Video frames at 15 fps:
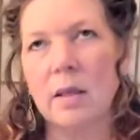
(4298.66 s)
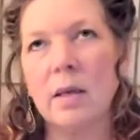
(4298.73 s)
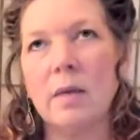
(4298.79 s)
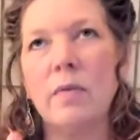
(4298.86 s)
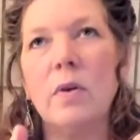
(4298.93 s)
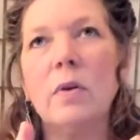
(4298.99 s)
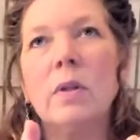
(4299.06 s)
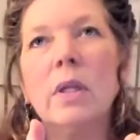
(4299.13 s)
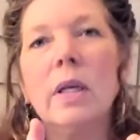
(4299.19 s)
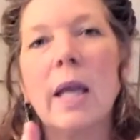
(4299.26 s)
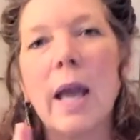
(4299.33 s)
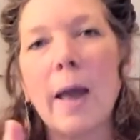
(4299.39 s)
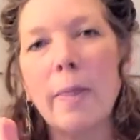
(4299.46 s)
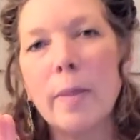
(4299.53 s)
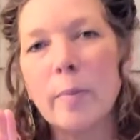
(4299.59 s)

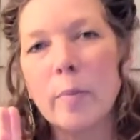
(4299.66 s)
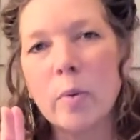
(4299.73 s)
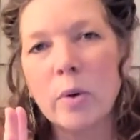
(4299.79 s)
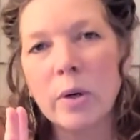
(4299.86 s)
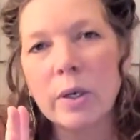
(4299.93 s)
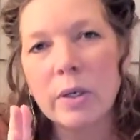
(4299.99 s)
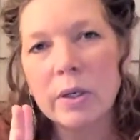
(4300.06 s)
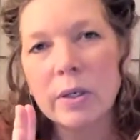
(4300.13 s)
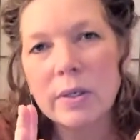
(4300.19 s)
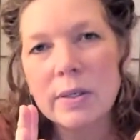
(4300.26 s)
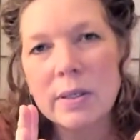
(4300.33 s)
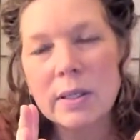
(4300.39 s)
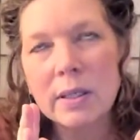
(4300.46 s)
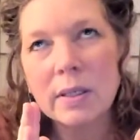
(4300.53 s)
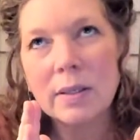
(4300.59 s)
the
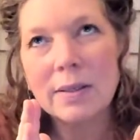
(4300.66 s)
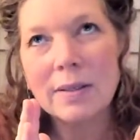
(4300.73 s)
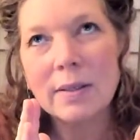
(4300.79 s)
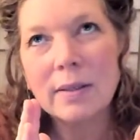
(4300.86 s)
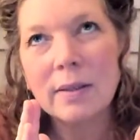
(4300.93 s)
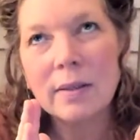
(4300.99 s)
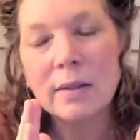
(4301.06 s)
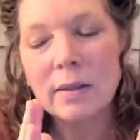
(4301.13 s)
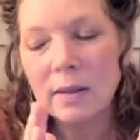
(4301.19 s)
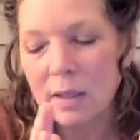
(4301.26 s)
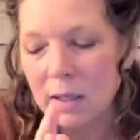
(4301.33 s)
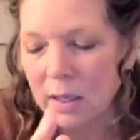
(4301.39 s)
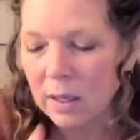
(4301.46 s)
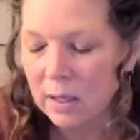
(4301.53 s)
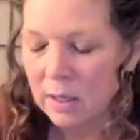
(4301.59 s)
borders,
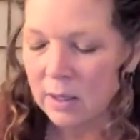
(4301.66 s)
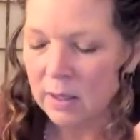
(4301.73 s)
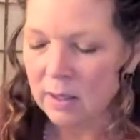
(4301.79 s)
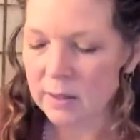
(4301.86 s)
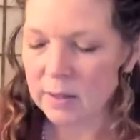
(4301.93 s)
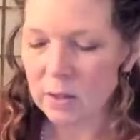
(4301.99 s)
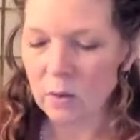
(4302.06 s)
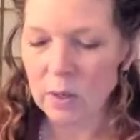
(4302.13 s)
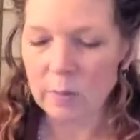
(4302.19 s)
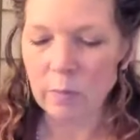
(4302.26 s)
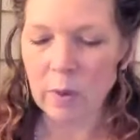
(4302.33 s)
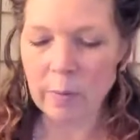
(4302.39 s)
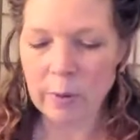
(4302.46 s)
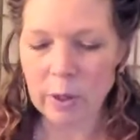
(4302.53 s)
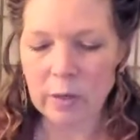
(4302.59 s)
so
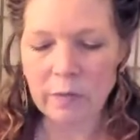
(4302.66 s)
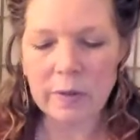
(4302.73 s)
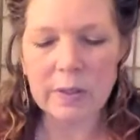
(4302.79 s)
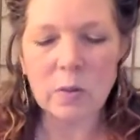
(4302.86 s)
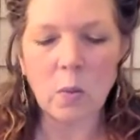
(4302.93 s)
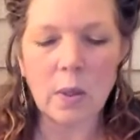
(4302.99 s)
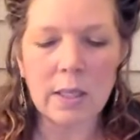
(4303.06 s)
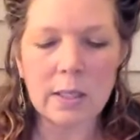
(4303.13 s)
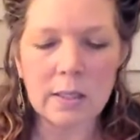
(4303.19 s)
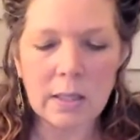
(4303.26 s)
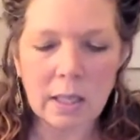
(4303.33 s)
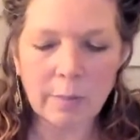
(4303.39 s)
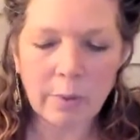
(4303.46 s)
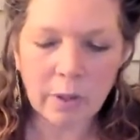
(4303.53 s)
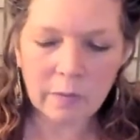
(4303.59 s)
a perfect one,
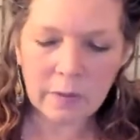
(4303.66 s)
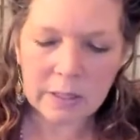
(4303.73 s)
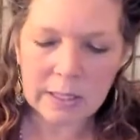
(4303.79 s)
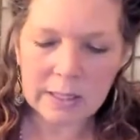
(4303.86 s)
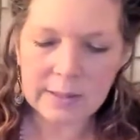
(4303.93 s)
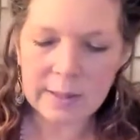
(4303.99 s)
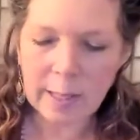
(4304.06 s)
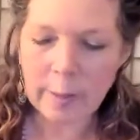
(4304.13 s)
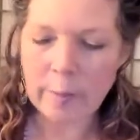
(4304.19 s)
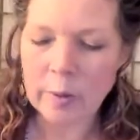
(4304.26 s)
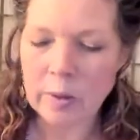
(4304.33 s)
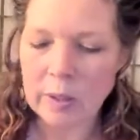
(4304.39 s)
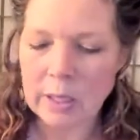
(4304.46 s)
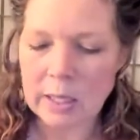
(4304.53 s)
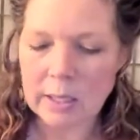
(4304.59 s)
a perfect
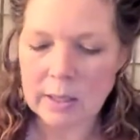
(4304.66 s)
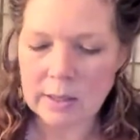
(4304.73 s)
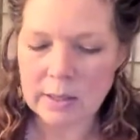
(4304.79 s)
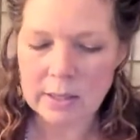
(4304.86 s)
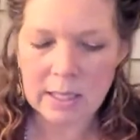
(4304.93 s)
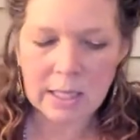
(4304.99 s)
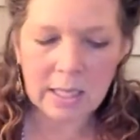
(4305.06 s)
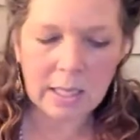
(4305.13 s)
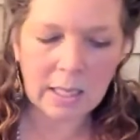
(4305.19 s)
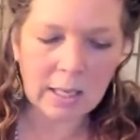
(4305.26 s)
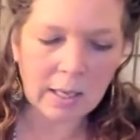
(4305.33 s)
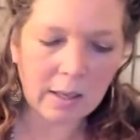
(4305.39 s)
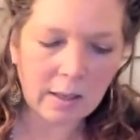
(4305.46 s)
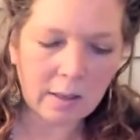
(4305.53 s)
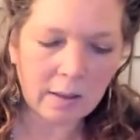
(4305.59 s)
example is the
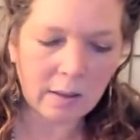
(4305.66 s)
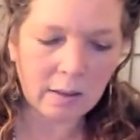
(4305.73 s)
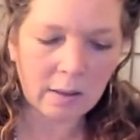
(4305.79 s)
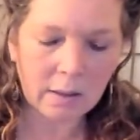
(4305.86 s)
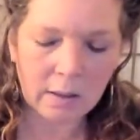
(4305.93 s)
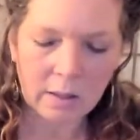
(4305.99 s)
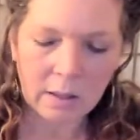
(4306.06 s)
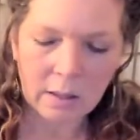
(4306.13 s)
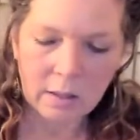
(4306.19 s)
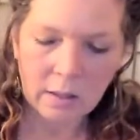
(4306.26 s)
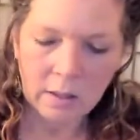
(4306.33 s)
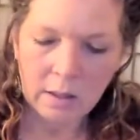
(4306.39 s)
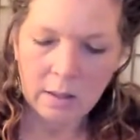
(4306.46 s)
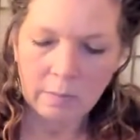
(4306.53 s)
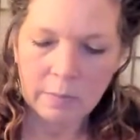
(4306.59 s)

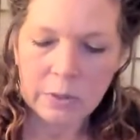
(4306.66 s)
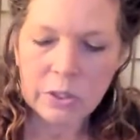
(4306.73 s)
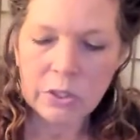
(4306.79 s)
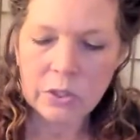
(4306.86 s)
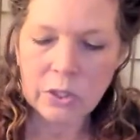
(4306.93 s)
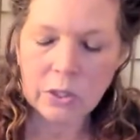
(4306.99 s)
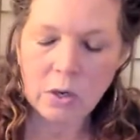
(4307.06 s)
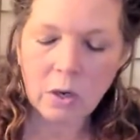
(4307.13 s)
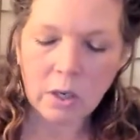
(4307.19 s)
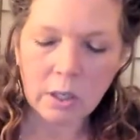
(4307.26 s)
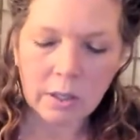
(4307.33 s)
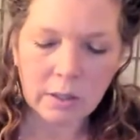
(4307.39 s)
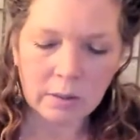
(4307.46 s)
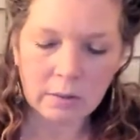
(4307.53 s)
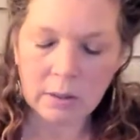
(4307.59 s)
Magician
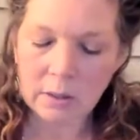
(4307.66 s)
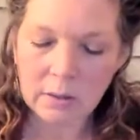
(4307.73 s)
card.